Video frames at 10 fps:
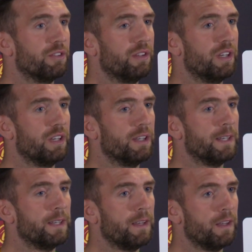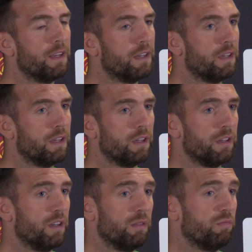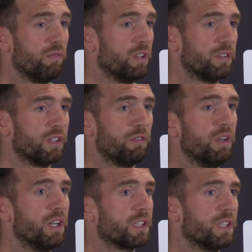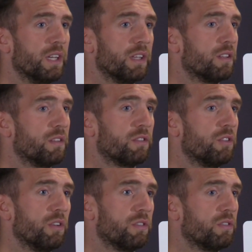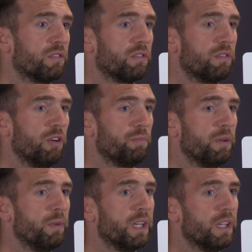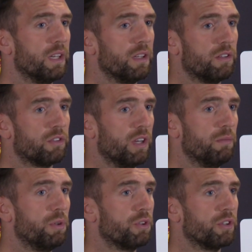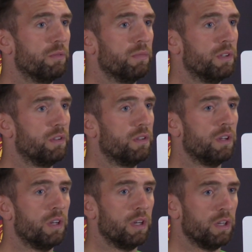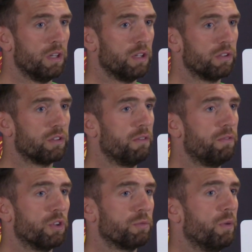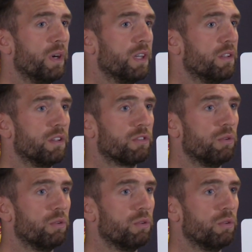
So uh, I'm as I really excited. It's, it's up to me to try and push them and try and force my way into the